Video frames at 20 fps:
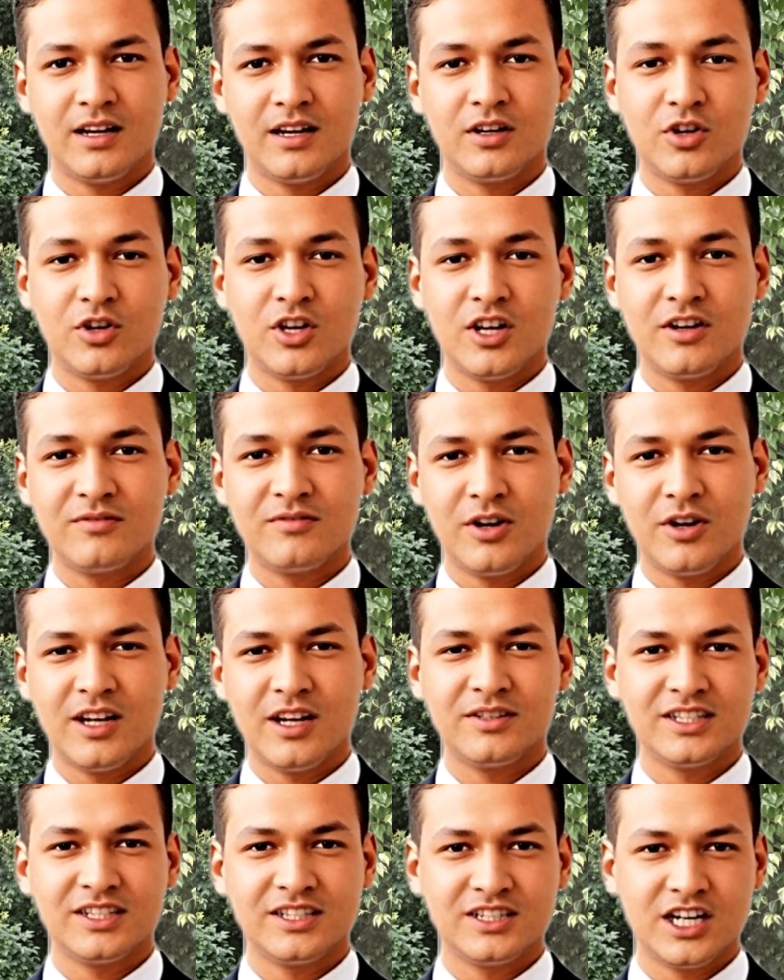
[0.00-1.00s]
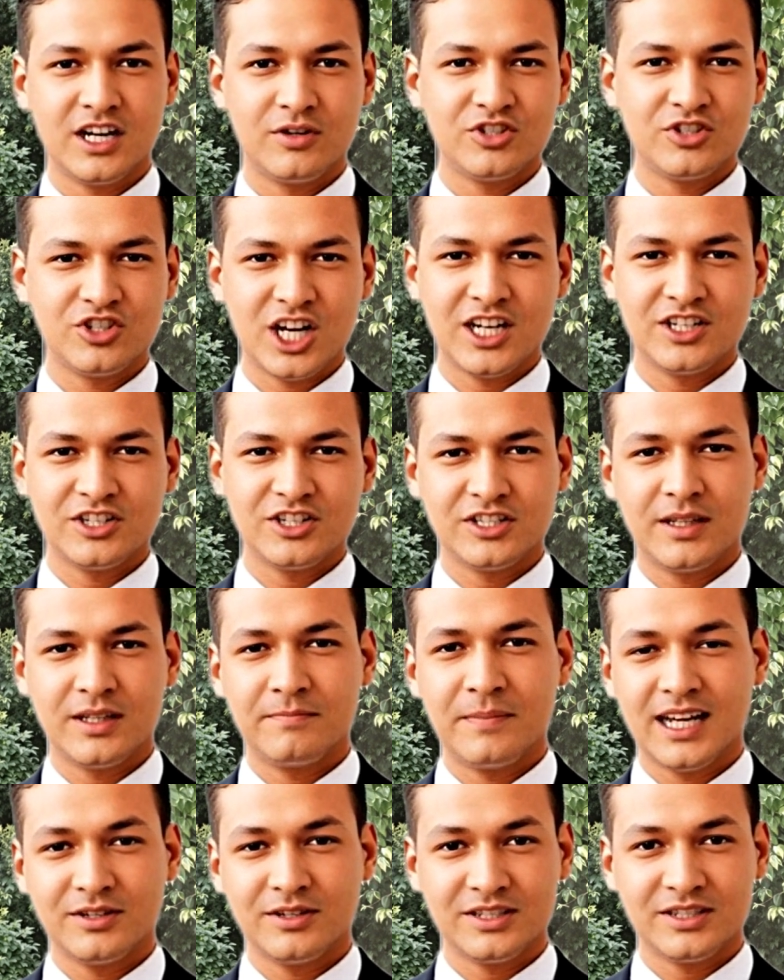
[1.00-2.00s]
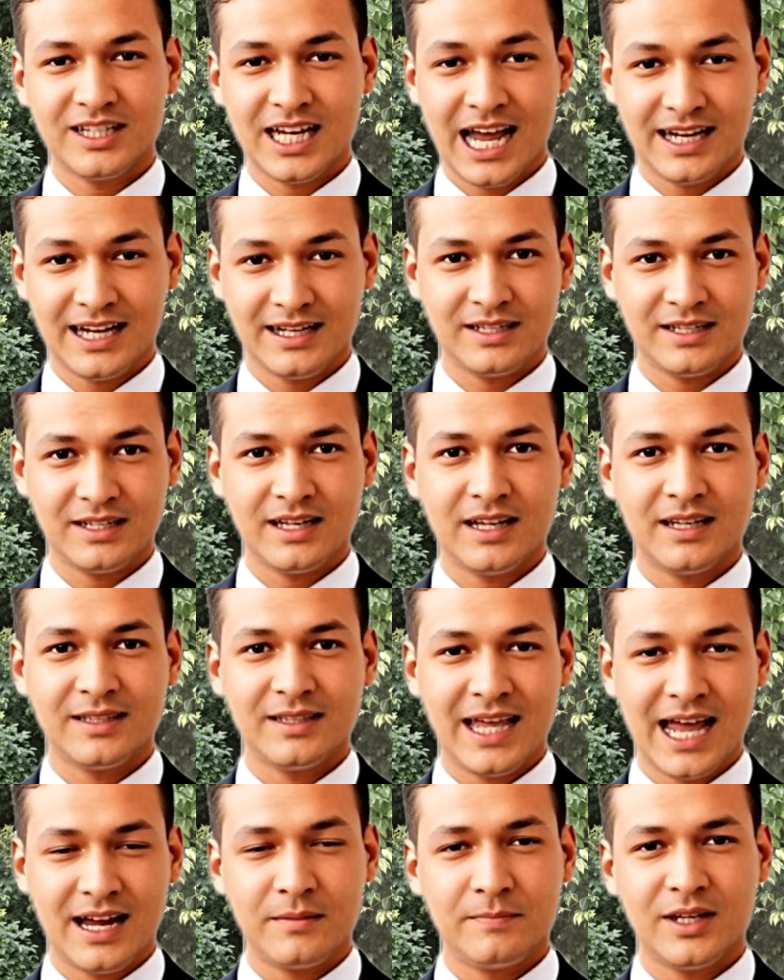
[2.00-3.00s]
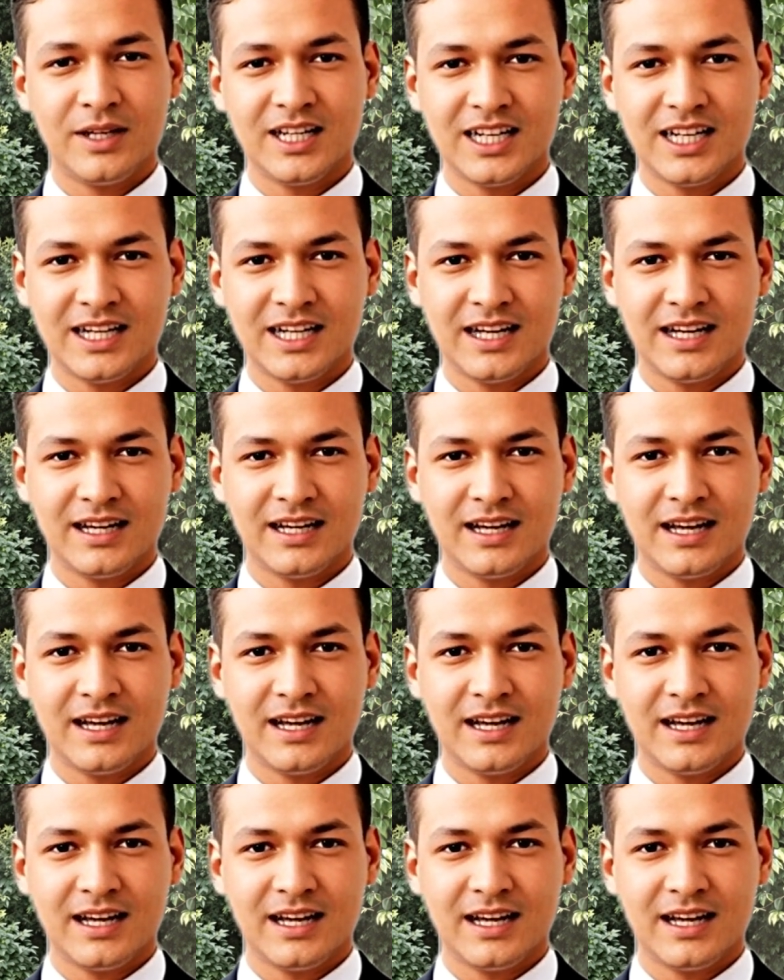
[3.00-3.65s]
looking for even subtle changes in mental status, that can be key.